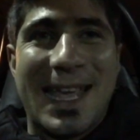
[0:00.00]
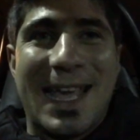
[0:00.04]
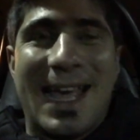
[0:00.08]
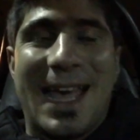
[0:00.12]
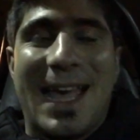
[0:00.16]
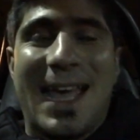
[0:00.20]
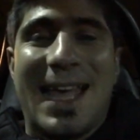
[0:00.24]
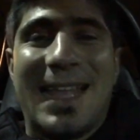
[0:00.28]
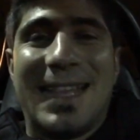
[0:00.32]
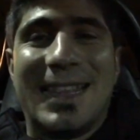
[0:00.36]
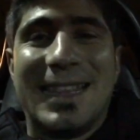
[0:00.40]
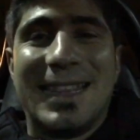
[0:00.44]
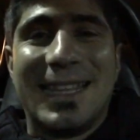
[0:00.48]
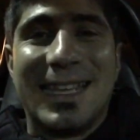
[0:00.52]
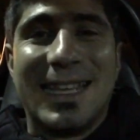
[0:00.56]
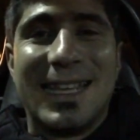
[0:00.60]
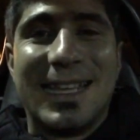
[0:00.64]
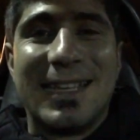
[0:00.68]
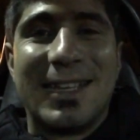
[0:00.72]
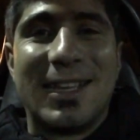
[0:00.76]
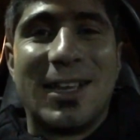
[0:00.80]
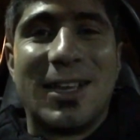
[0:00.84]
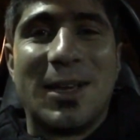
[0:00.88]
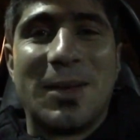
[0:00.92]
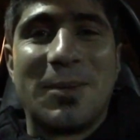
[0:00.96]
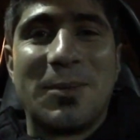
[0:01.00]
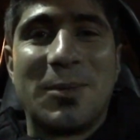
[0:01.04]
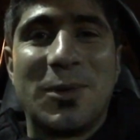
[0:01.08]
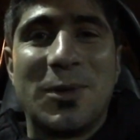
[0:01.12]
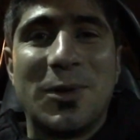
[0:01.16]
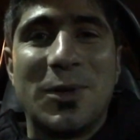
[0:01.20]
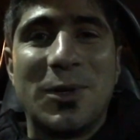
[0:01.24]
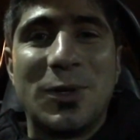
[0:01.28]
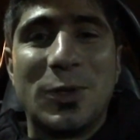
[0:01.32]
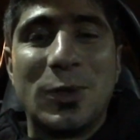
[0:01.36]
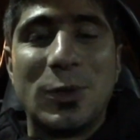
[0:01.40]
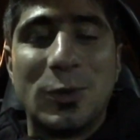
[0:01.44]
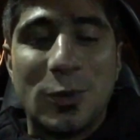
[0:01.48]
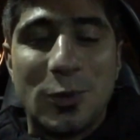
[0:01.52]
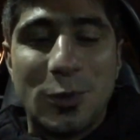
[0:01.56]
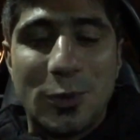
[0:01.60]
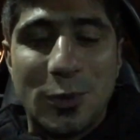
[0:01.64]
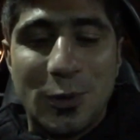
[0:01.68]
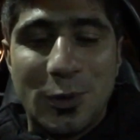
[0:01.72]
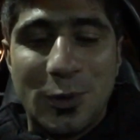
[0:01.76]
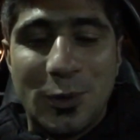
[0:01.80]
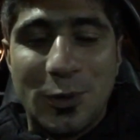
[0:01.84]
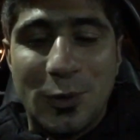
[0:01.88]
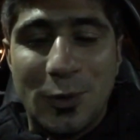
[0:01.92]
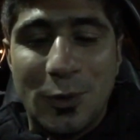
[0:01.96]
and then i'm going
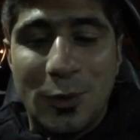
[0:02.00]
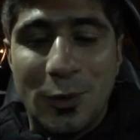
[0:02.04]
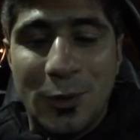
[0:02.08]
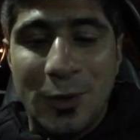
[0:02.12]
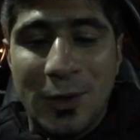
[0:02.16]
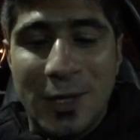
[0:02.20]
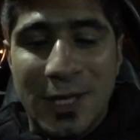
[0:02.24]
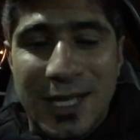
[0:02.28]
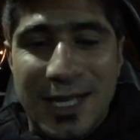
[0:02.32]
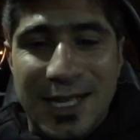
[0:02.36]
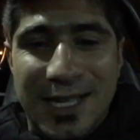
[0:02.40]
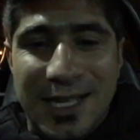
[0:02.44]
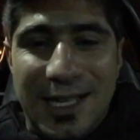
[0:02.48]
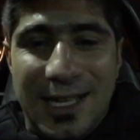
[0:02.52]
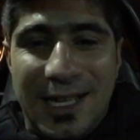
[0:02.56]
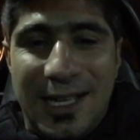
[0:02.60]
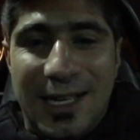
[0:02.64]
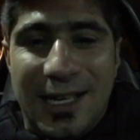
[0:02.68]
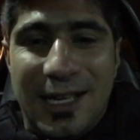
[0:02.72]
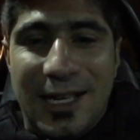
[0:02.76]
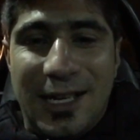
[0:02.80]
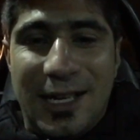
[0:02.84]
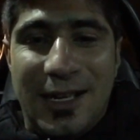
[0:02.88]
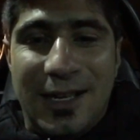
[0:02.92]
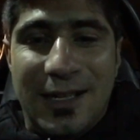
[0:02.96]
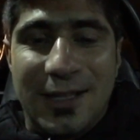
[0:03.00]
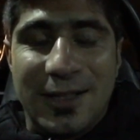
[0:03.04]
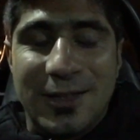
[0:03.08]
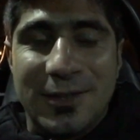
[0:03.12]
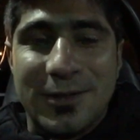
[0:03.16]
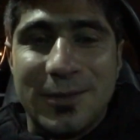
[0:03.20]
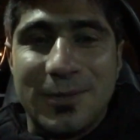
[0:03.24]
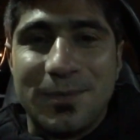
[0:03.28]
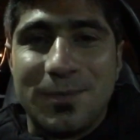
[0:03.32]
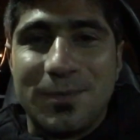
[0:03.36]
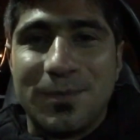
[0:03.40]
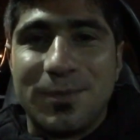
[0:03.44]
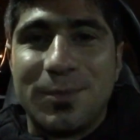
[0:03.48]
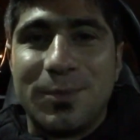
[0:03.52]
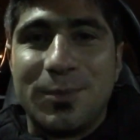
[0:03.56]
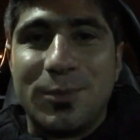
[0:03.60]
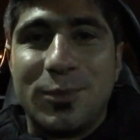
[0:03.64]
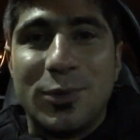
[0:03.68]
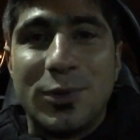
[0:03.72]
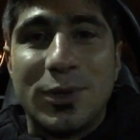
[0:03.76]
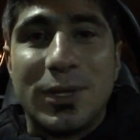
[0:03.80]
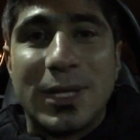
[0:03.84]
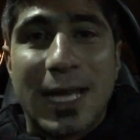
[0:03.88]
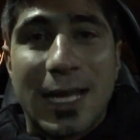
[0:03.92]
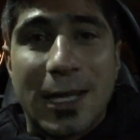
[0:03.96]
to uh,
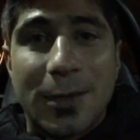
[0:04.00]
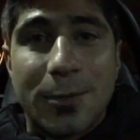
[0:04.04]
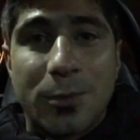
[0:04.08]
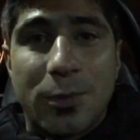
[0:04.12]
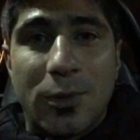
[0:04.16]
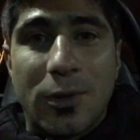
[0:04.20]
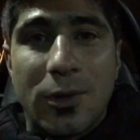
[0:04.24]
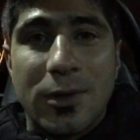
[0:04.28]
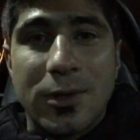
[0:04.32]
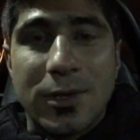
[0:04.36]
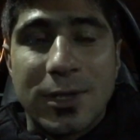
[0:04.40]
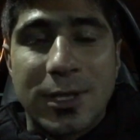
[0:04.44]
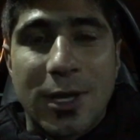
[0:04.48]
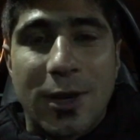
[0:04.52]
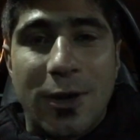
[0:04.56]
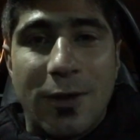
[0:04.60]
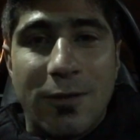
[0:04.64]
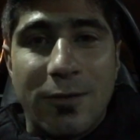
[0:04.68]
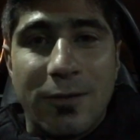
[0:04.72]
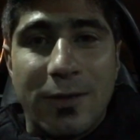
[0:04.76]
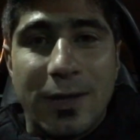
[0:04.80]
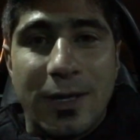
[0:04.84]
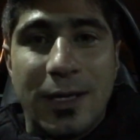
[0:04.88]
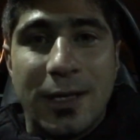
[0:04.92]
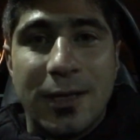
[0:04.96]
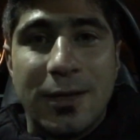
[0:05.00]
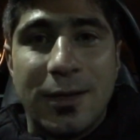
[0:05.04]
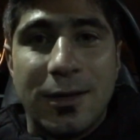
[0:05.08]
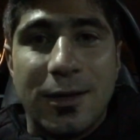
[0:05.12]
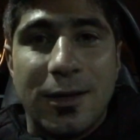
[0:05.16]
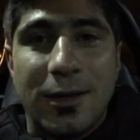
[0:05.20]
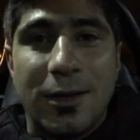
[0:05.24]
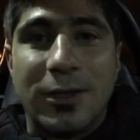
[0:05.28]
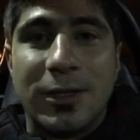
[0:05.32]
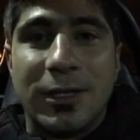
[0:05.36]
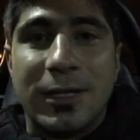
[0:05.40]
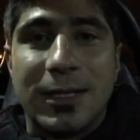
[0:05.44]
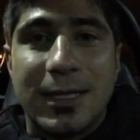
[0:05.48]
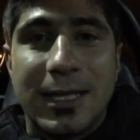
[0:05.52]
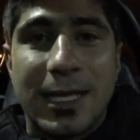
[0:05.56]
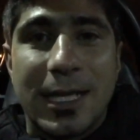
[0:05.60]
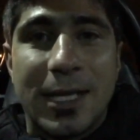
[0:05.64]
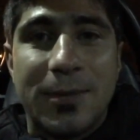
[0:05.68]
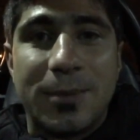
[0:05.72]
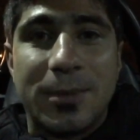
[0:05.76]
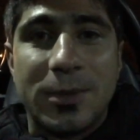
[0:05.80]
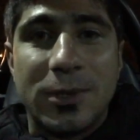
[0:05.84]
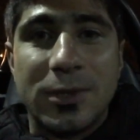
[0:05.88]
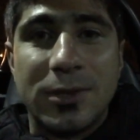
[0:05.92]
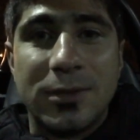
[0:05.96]
put that ball somewhere on the
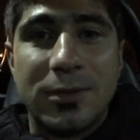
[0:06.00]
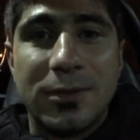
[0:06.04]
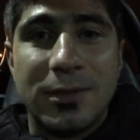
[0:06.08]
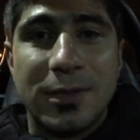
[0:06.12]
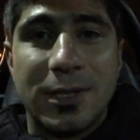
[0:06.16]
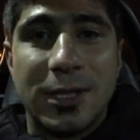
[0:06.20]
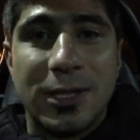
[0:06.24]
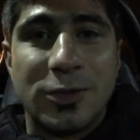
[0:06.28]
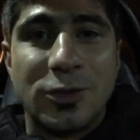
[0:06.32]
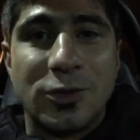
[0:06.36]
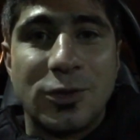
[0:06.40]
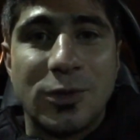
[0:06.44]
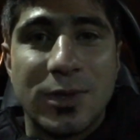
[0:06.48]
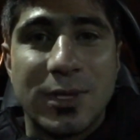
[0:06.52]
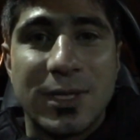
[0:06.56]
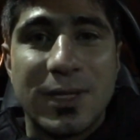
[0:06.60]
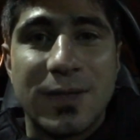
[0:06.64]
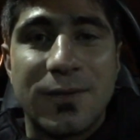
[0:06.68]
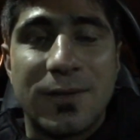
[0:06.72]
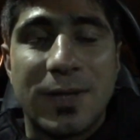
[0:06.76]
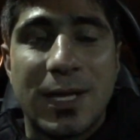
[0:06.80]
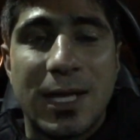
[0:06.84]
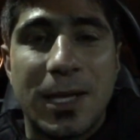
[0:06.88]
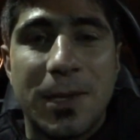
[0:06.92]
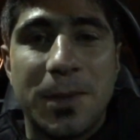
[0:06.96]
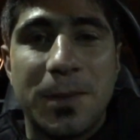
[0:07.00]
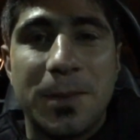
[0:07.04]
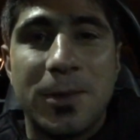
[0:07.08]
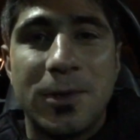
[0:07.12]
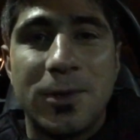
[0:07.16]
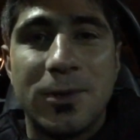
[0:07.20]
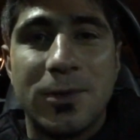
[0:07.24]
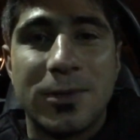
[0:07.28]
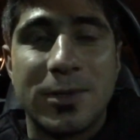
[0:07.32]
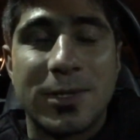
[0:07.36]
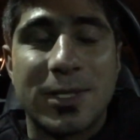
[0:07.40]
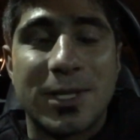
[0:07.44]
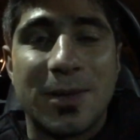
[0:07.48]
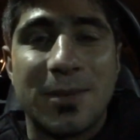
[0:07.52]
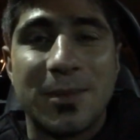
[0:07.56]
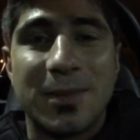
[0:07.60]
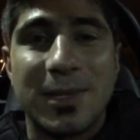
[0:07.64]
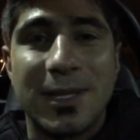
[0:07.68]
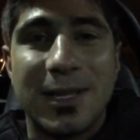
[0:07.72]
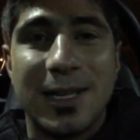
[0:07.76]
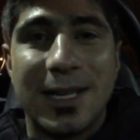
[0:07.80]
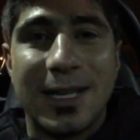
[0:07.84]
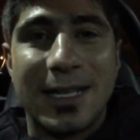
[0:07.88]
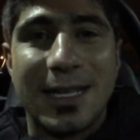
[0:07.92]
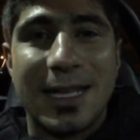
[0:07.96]
table like joseph table or
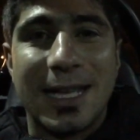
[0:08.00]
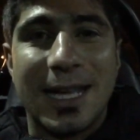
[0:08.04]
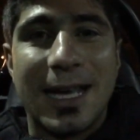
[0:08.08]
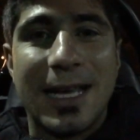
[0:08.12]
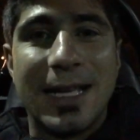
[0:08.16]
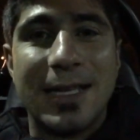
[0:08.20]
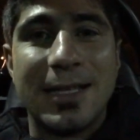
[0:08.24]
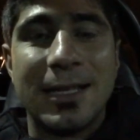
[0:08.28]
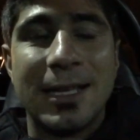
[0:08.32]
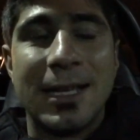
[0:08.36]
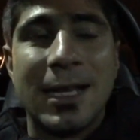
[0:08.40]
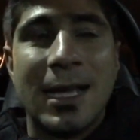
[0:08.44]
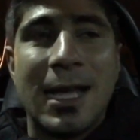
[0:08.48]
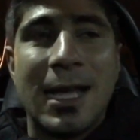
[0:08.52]
something like that